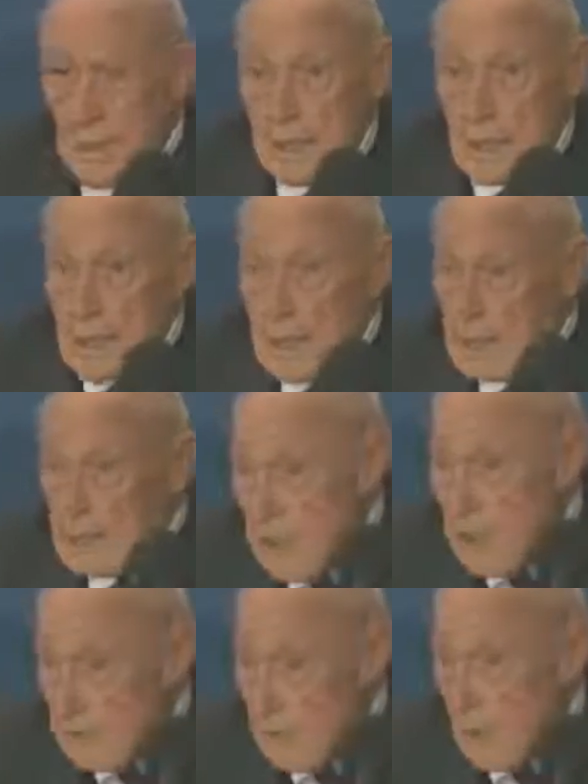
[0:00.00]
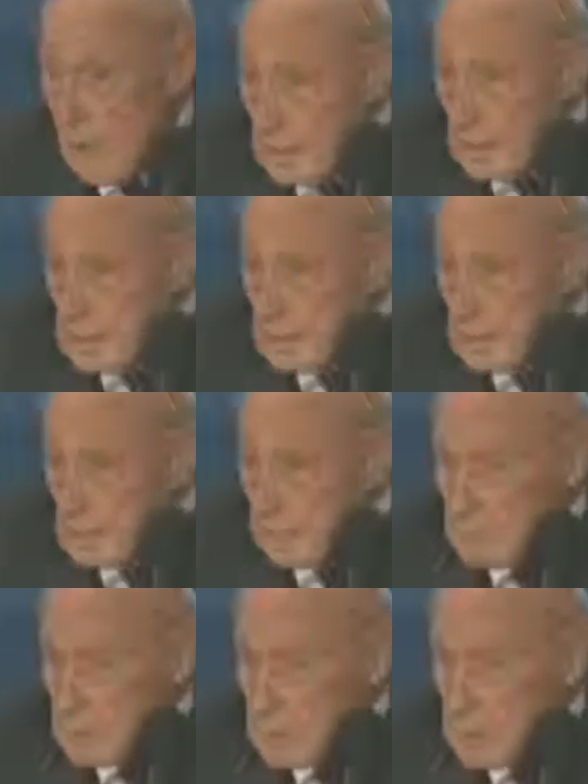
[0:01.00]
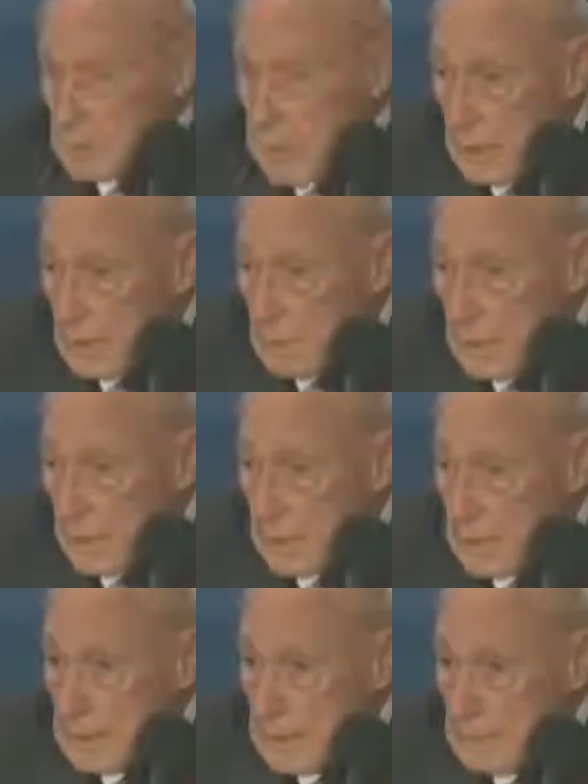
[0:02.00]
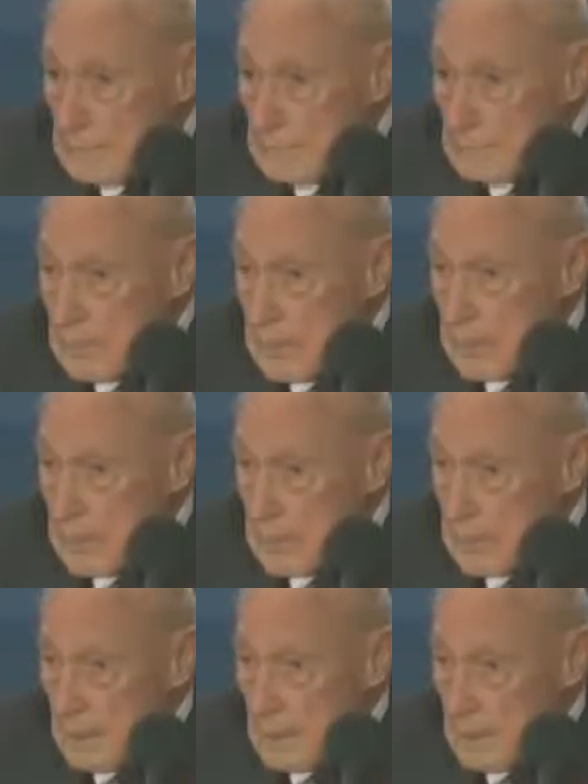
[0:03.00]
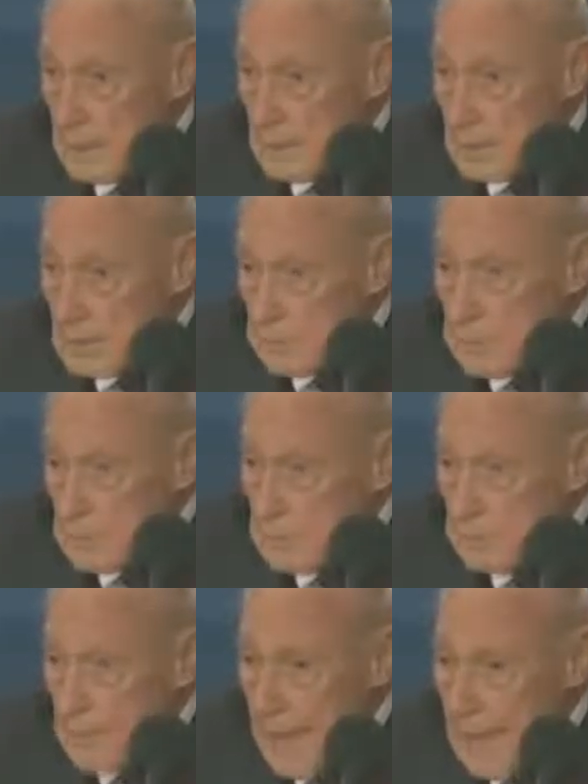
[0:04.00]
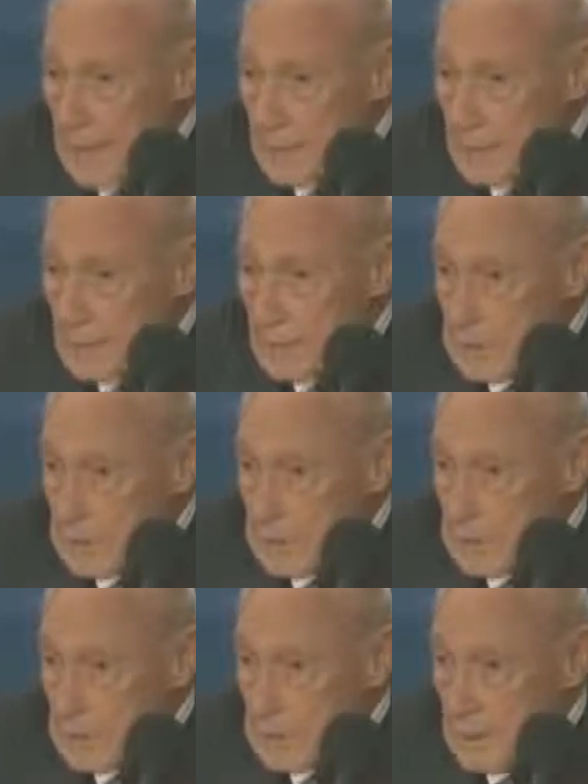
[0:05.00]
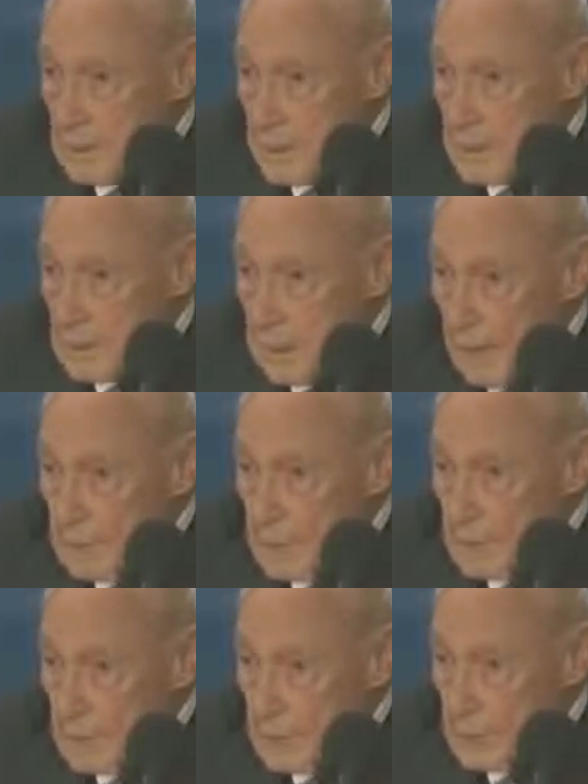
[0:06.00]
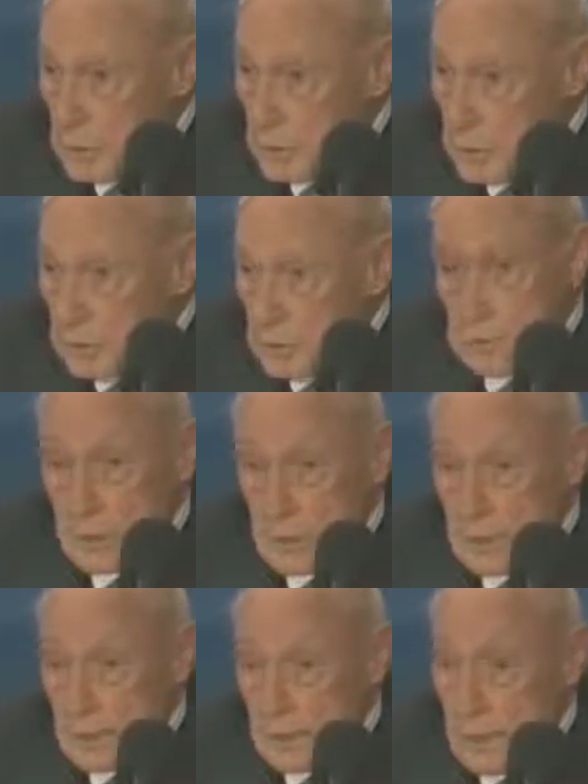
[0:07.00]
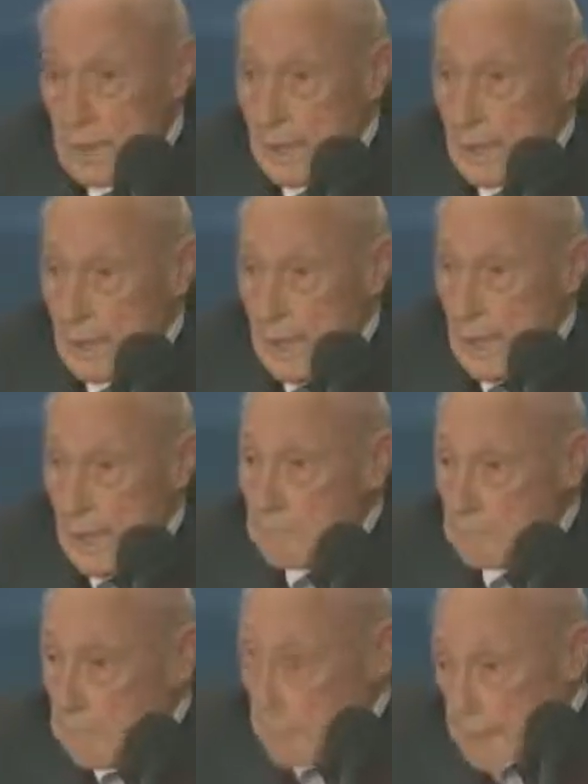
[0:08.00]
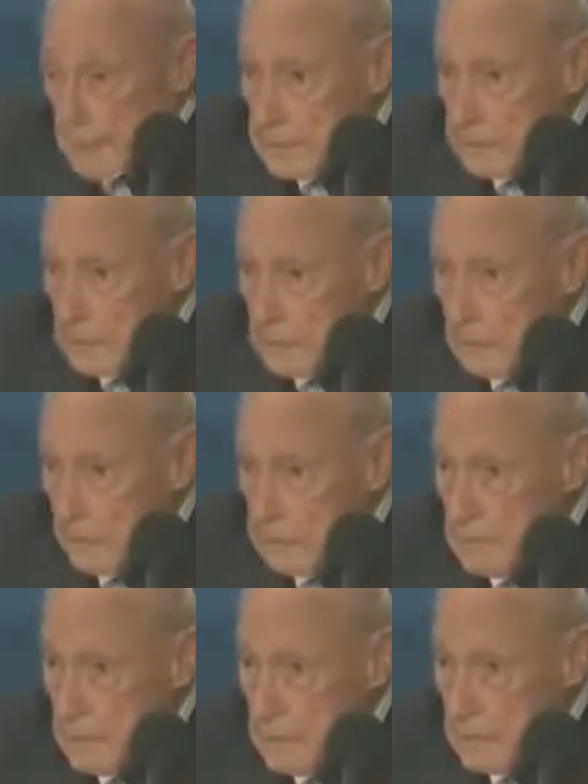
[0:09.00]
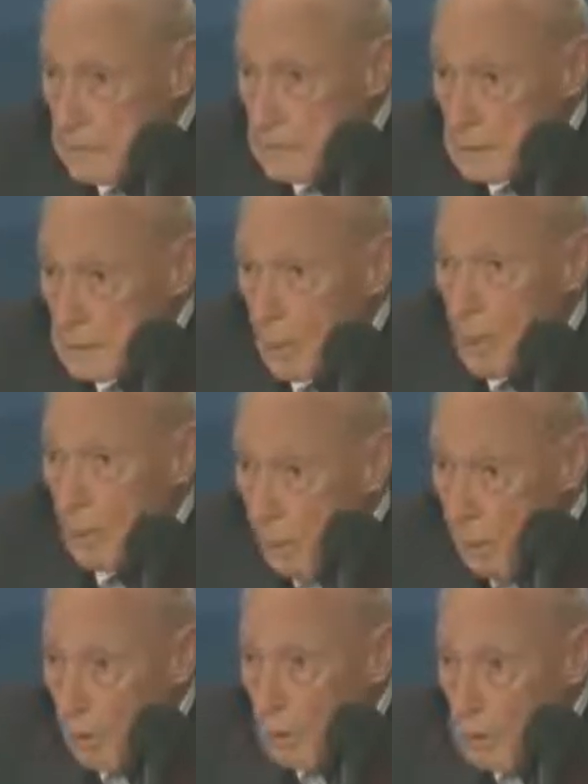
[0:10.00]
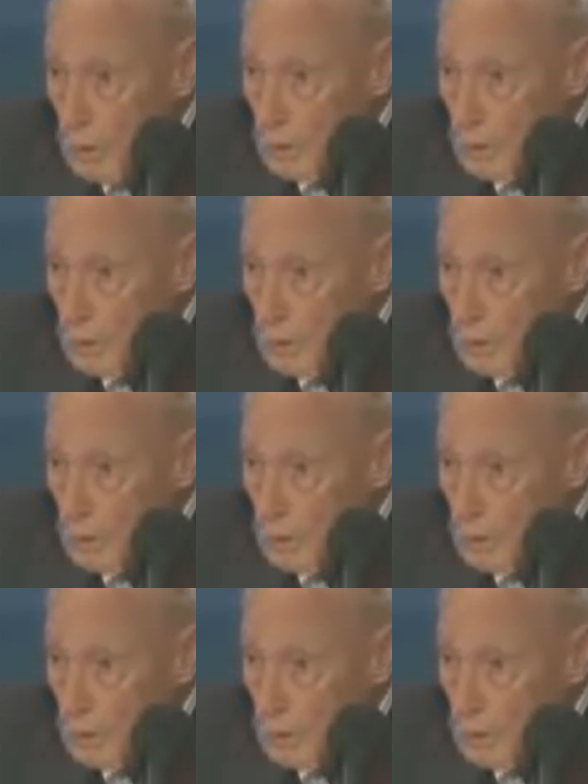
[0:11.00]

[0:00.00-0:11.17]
He then went to celebrate Christmas Mass at a Coptic church and pledged to rebuild all the